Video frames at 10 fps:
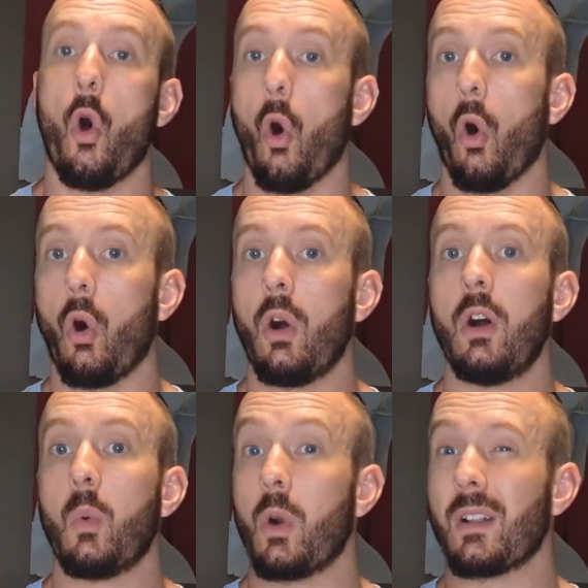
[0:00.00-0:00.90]
or
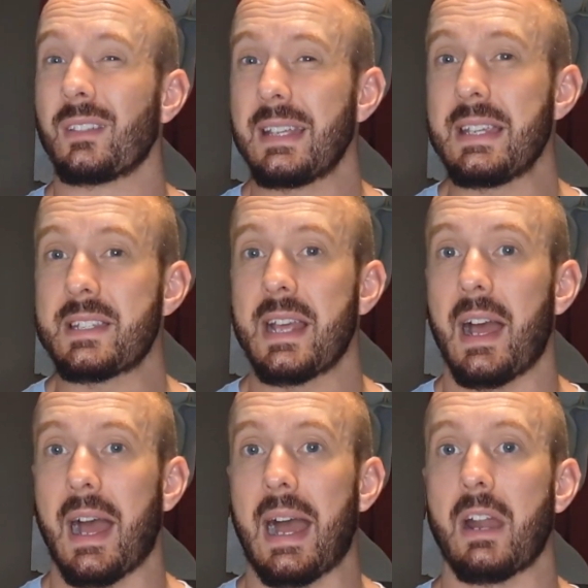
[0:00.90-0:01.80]
were at least
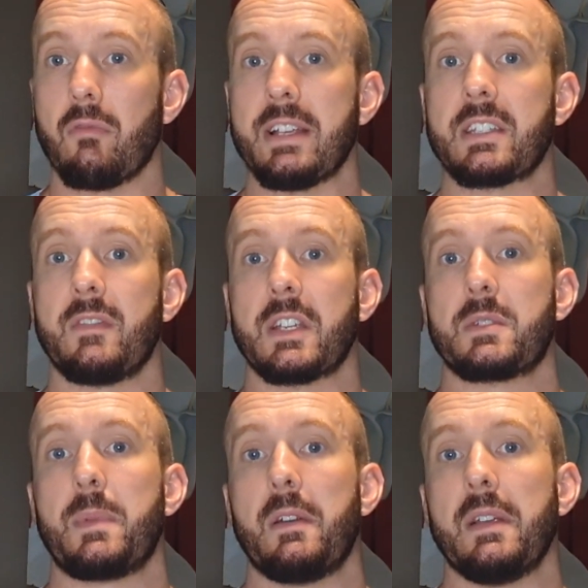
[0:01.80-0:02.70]
at higher risk of
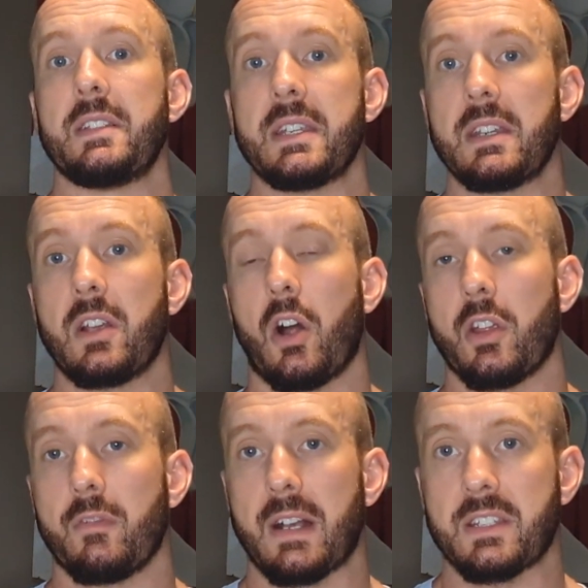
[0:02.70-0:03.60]
experiencing
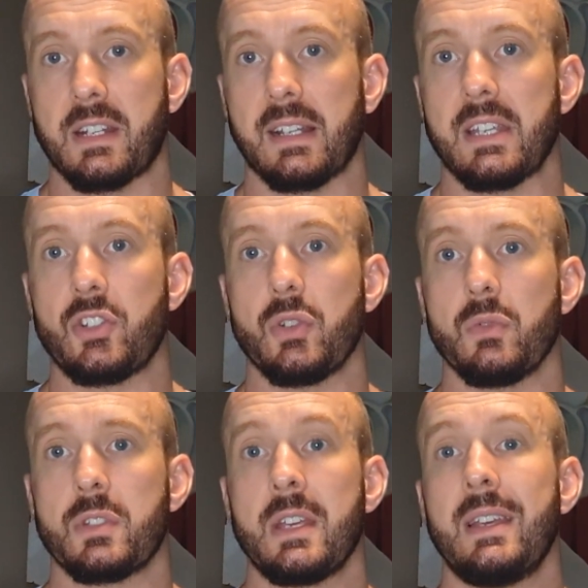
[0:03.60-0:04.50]
cardiovascular
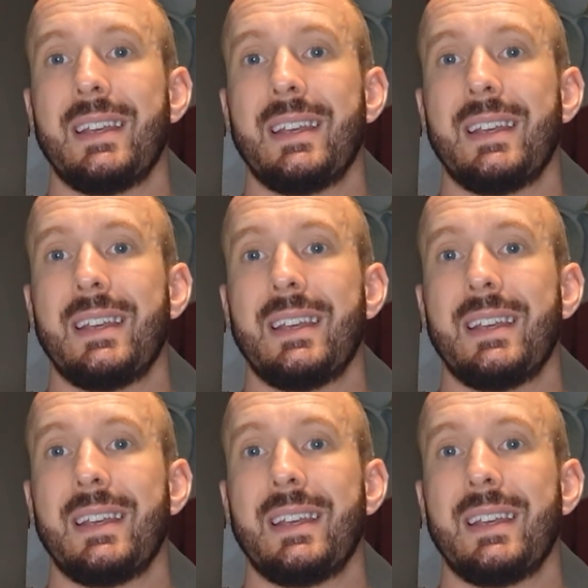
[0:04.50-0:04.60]
issues.